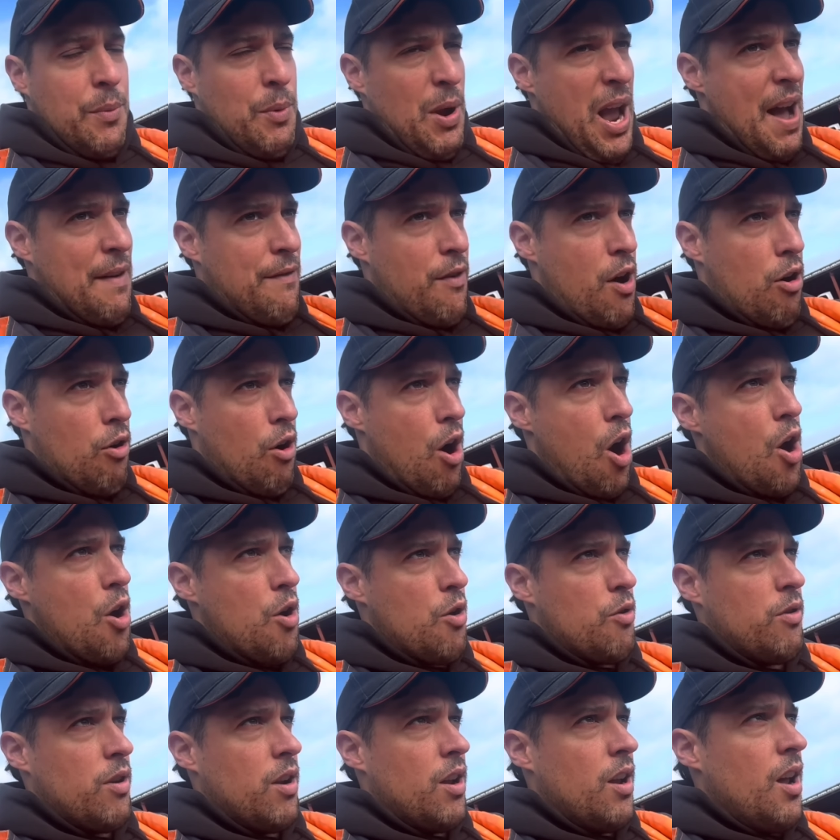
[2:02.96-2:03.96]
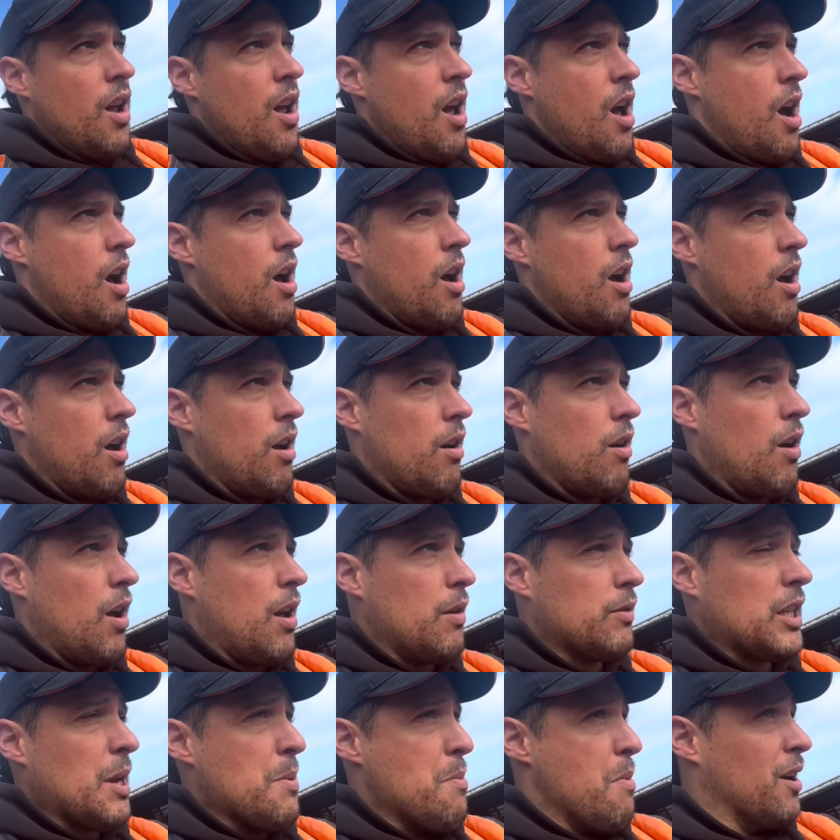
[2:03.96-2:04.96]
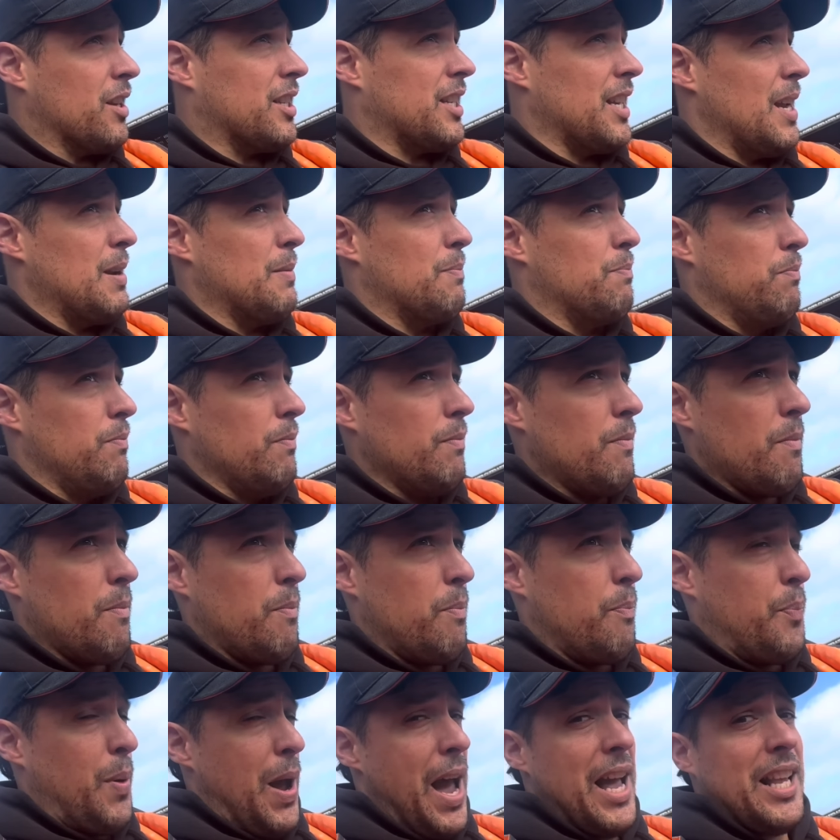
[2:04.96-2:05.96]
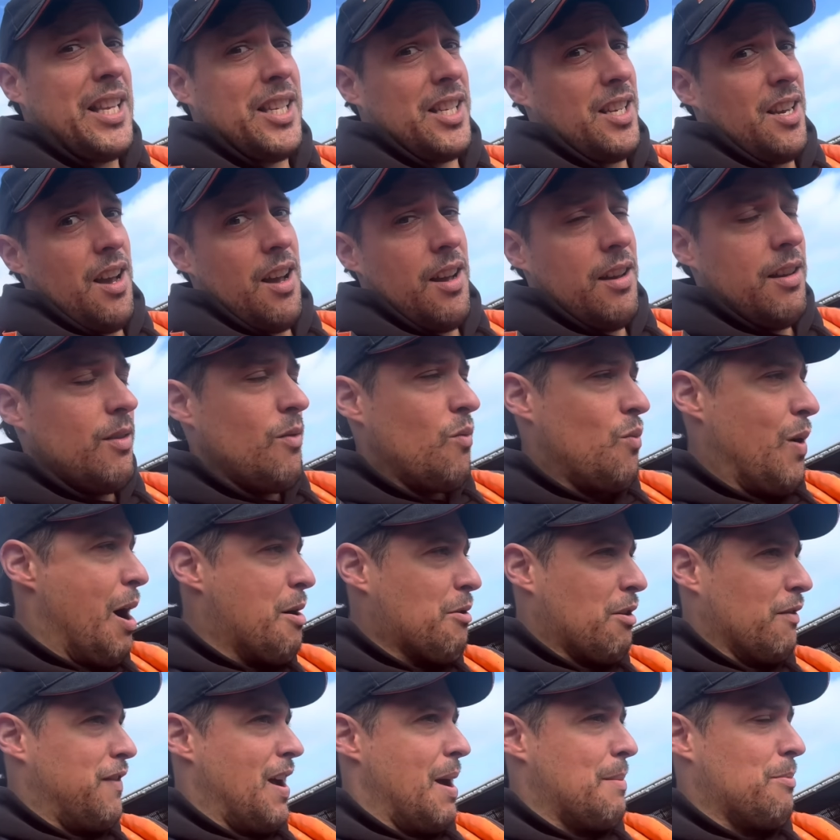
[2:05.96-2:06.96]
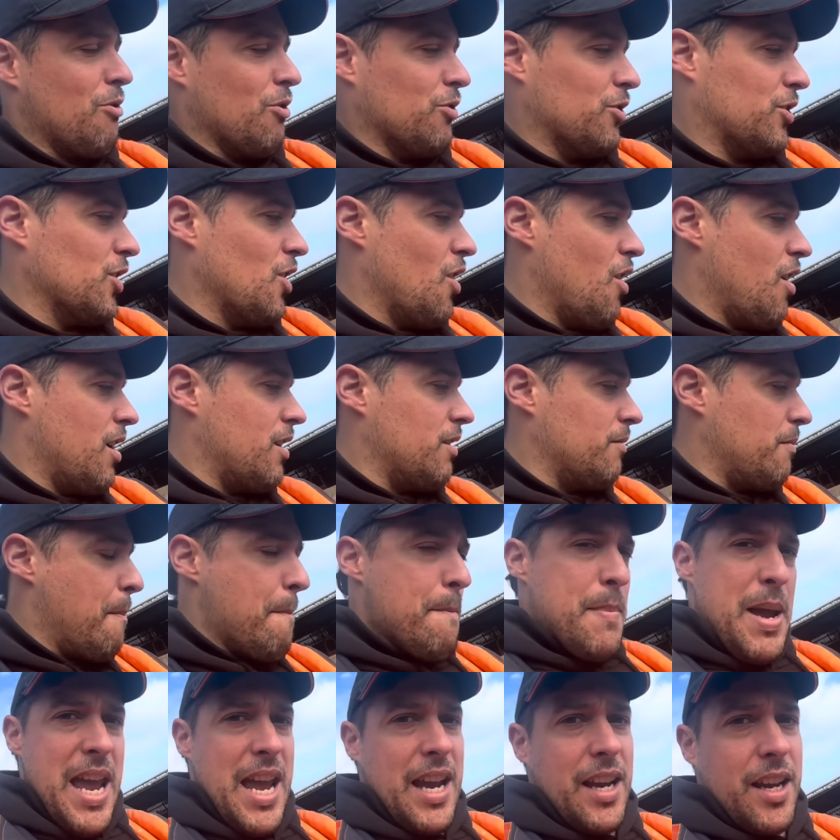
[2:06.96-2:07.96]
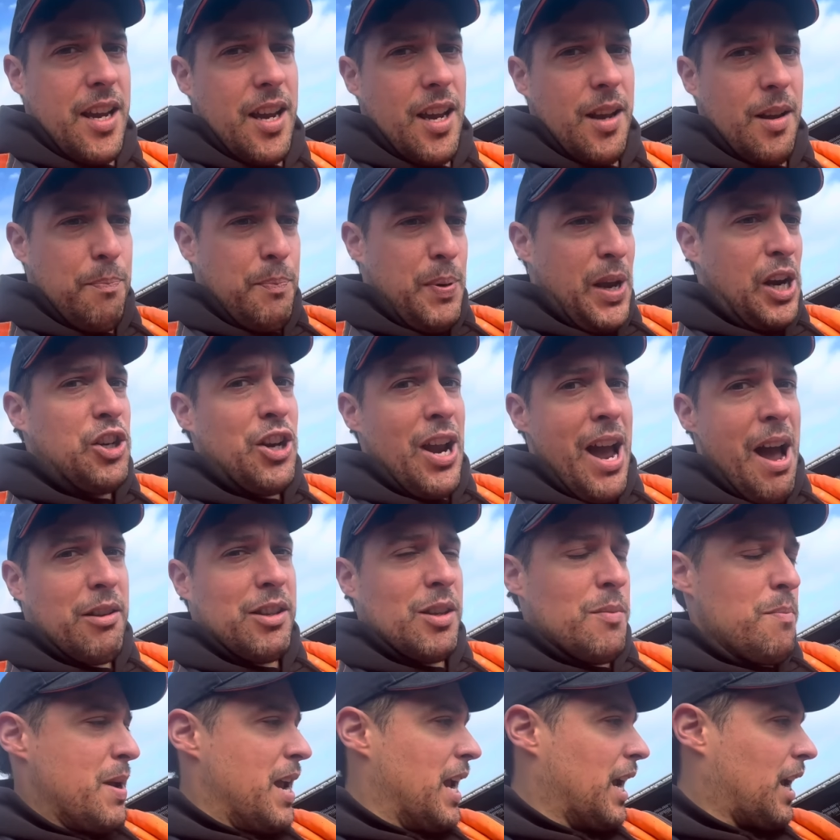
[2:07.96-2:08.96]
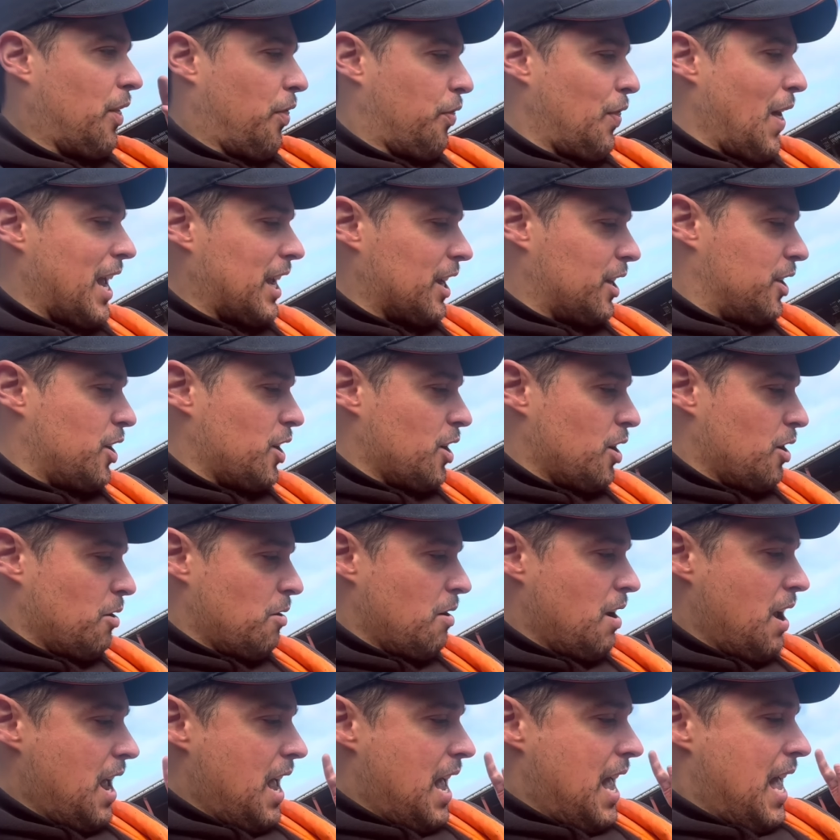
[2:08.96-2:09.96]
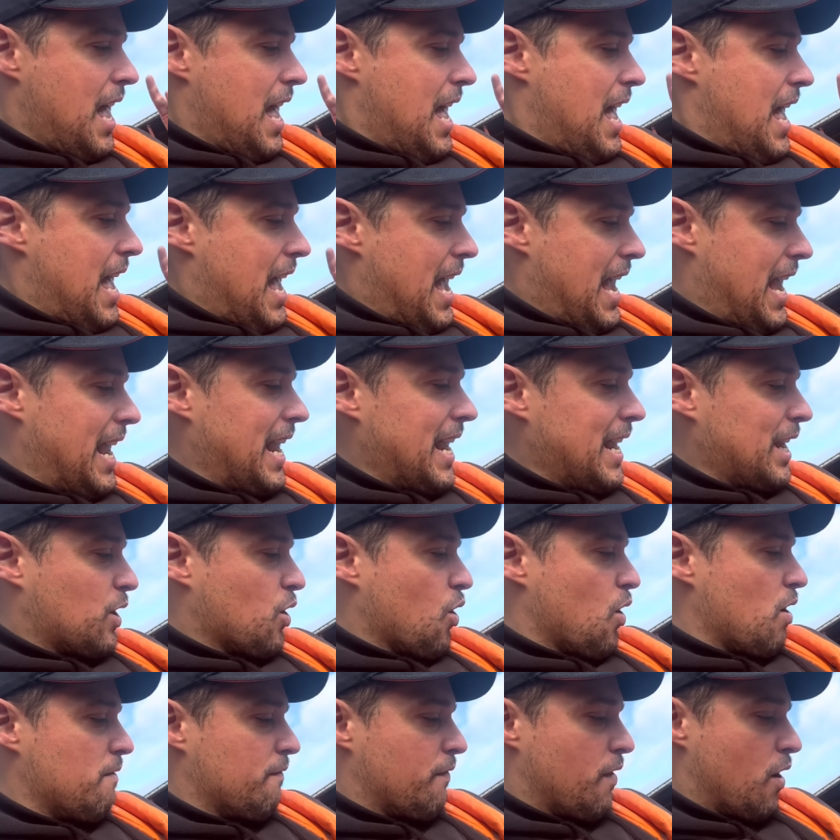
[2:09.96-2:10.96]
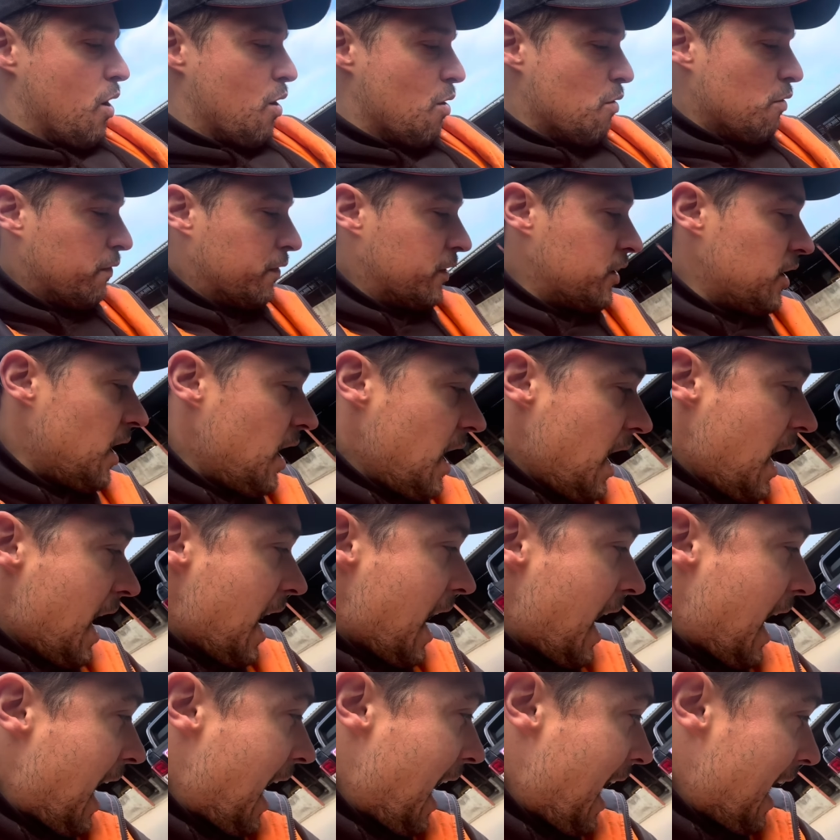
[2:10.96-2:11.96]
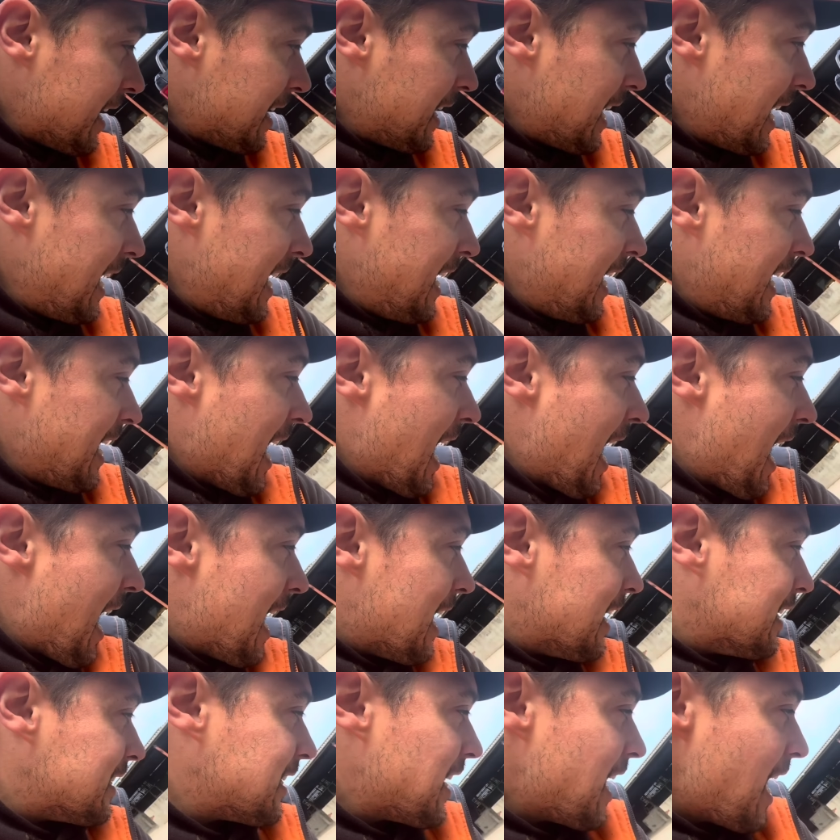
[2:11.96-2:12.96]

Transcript: we have our own, some might say, better welder fabber on site. Mick, big shout out to Mick, thank you. He got involved and he has